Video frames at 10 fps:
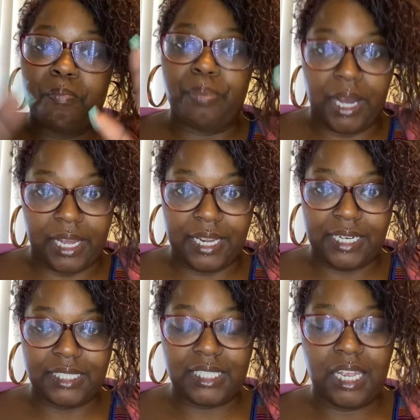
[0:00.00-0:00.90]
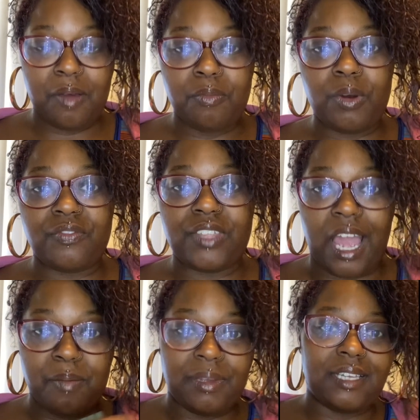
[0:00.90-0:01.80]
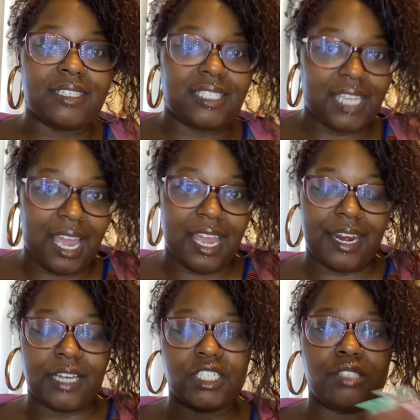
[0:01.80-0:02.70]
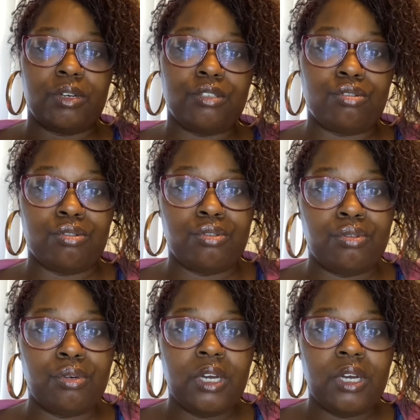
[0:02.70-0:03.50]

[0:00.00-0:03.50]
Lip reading: But with that being said, I just want to